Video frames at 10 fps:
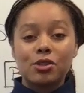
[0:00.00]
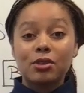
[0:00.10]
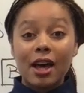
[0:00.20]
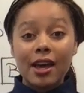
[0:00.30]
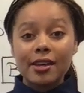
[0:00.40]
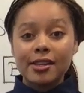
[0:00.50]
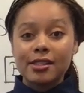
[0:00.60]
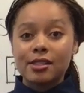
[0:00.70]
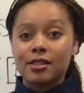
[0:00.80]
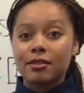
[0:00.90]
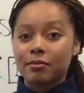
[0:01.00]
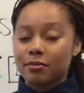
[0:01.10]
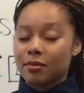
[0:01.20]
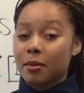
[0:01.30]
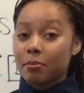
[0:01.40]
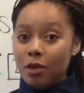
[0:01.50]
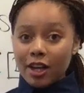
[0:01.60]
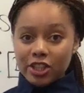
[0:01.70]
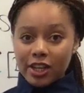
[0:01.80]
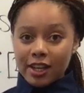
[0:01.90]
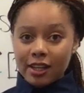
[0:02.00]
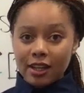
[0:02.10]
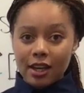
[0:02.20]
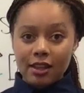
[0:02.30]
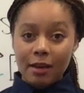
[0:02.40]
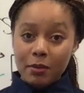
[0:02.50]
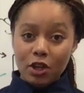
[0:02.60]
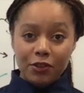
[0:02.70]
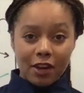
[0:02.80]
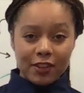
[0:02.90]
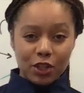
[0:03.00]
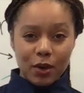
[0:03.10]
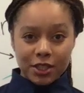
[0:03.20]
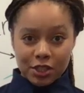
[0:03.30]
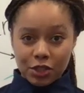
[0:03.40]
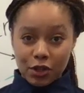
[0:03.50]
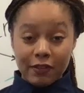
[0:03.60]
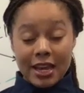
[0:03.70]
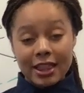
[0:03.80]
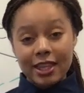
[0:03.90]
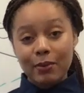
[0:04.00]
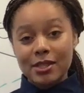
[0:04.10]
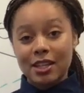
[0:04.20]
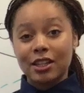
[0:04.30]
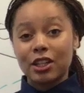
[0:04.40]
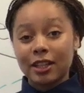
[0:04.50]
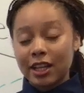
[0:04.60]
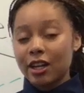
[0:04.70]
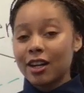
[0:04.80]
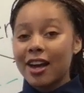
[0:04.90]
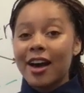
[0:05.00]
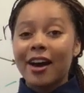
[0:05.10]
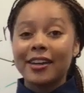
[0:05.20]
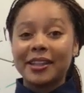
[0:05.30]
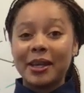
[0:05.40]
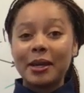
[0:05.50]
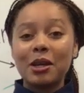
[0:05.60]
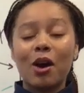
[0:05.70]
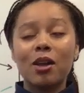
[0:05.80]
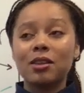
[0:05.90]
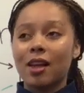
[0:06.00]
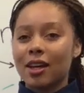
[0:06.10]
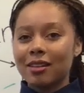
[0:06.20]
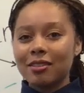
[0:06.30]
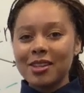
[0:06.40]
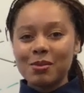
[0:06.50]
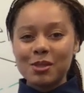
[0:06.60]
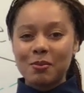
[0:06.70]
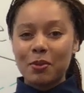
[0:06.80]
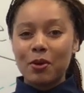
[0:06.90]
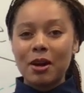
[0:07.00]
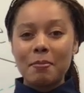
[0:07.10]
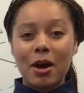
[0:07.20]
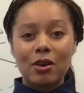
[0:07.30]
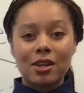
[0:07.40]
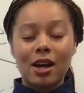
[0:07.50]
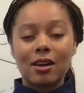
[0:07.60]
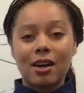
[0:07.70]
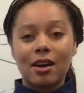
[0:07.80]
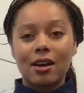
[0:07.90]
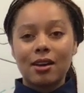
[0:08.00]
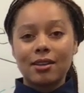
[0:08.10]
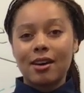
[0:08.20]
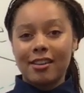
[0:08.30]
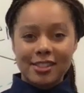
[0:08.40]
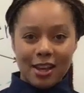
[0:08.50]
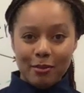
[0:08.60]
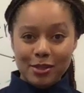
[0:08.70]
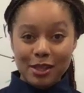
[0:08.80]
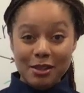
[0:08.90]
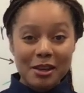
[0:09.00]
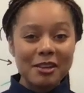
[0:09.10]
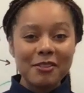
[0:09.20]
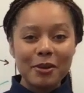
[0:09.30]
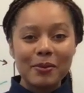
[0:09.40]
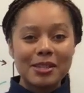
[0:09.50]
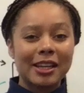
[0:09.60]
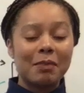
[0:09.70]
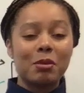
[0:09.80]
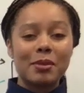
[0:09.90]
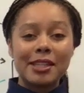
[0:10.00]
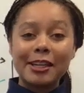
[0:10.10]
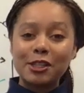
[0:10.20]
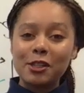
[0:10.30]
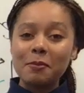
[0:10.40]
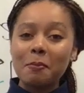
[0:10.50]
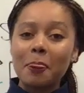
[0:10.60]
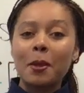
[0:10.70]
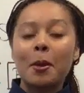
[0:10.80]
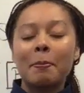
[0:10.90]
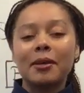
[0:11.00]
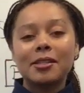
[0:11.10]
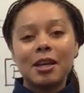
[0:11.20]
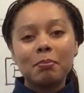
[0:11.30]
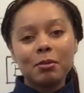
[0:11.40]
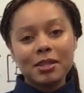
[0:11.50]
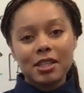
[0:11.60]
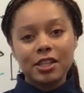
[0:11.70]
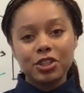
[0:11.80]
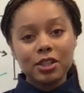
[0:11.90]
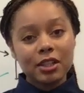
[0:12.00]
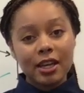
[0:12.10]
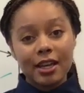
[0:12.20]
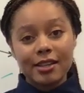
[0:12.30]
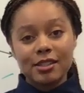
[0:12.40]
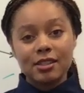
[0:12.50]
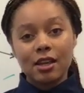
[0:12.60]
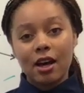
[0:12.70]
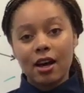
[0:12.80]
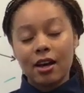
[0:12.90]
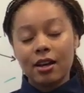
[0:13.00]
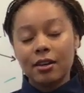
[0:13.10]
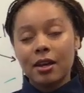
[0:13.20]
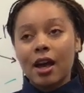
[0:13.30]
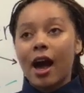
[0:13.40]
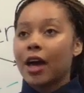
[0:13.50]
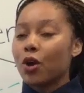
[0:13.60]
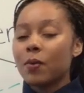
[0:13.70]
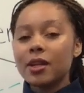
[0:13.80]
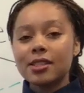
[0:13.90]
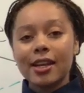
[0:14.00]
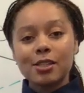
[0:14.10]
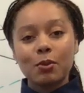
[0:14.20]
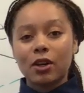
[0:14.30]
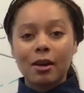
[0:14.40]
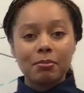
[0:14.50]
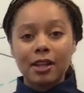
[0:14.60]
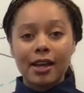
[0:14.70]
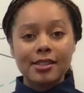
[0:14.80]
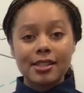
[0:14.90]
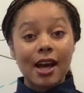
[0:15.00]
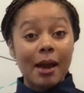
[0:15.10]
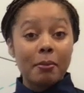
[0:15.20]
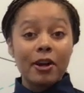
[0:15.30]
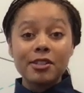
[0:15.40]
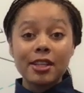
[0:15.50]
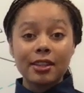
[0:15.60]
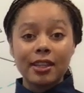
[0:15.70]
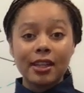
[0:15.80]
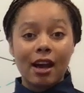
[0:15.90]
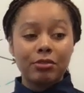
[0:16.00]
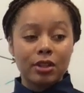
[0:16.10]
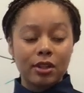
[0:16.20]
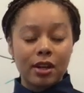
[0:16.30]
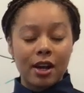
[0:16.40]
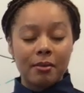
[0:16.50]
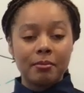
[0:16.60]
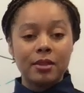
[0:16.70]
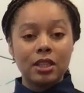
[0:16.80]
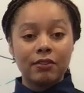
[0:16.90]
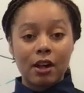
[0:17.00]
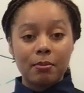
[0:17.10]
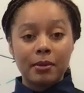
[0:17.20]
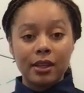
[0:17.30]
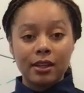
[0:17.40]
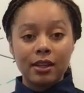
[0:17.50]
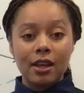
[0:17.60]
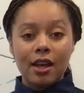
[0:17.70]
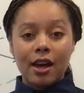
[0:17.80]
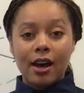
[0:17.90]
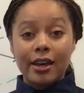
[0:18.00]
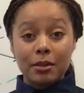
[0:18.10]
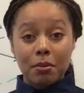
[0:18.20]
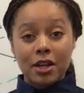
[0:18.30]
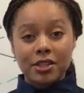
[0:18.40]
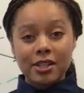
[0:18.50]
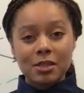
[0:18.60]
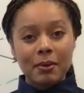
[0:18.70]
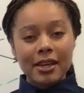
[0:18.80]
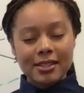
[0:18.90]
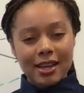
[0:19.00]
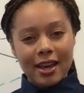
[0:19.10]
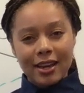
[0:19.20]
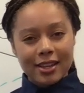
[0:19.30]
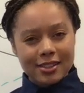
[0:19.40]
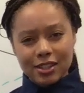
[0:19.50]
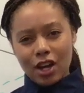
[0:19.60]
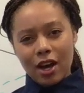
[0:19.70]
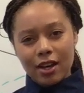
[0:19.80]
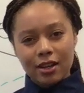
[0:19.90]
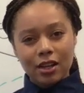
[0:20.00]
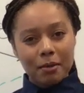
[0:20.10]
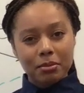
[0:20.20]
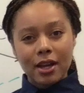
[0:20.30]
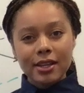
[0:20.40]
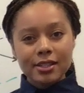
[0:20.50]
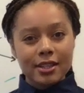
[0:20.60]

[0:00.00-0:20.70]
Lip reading: So that is blockchain. Let me know if you have any questions or if anything was unclear. Again, a lot of this was more about concepts. None of it was like implementation, because implementation is, I don't want to say it's more complex. I personally think after developing in the blockchain space that it's not complex.